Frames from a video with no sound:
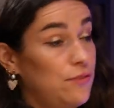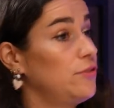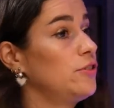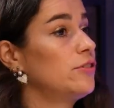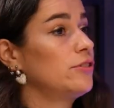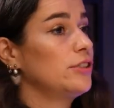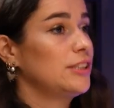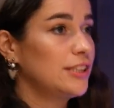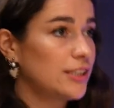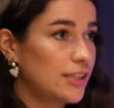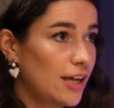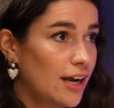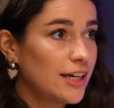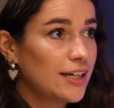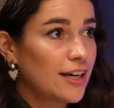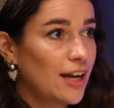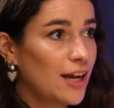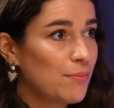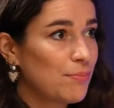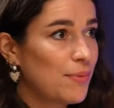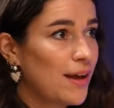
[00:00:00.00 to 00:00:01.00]
you're a
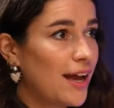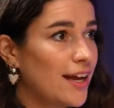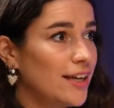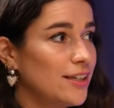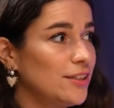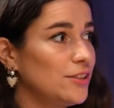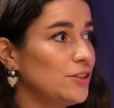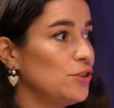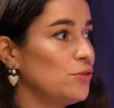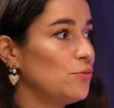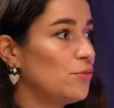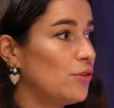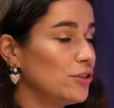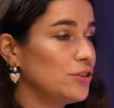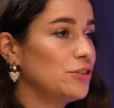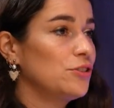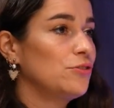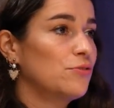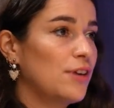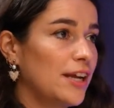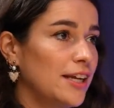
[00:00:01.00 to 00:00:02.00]
startup and you
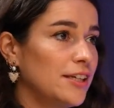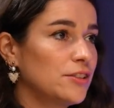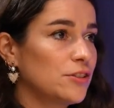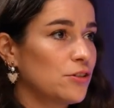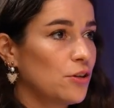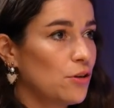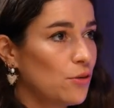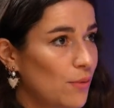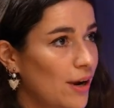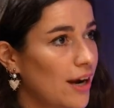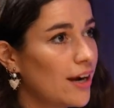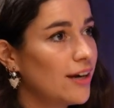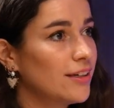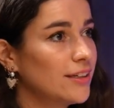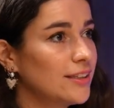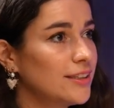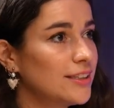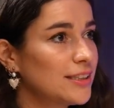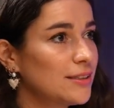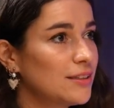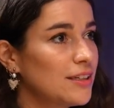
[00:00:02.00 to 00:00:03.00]
want to raise
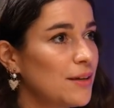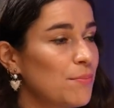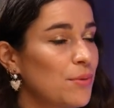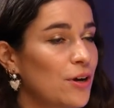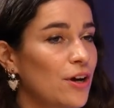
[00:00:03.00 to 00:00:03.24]
awareness,